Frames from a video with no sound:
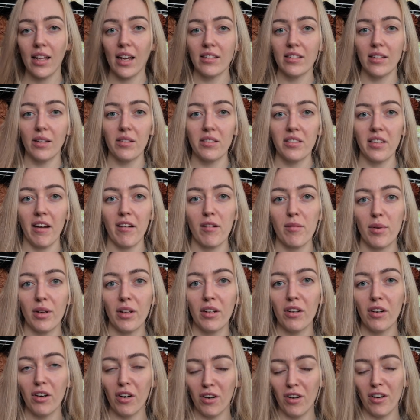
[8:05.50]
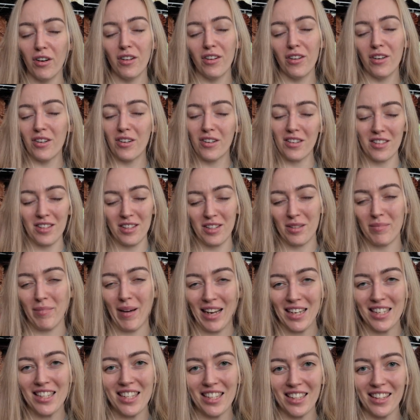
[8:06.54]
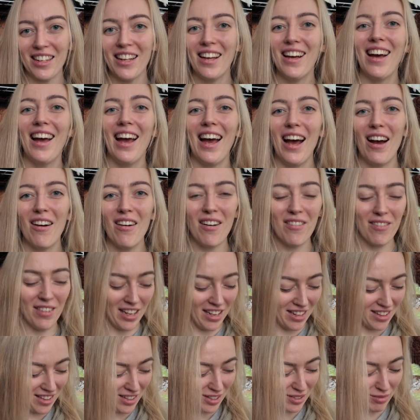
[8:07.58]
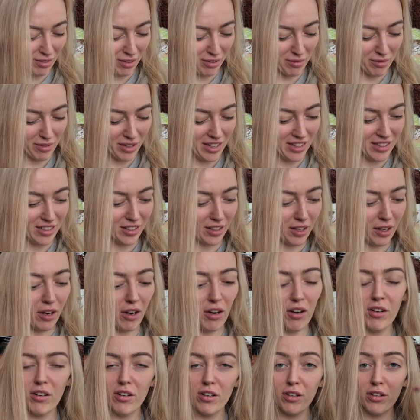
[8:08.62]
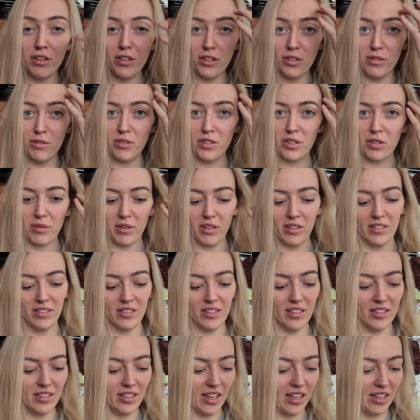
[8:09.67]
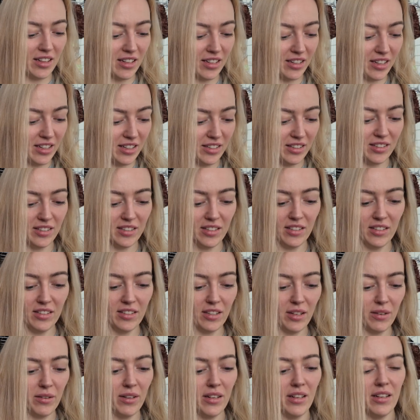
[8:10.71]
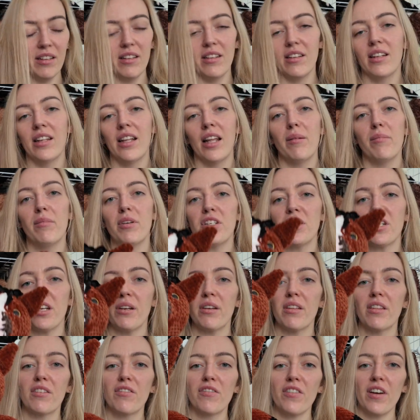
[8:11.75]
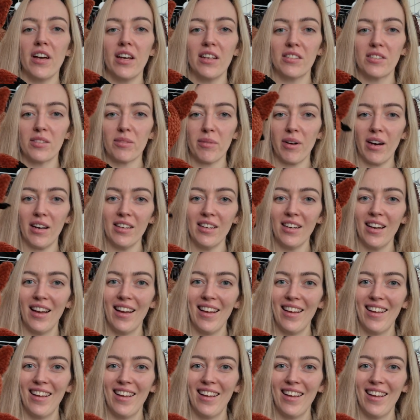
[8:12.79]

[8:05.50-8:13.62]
That sounds terrible. All orders are special. However, this one was unusual to say the least. So let me show you the first one.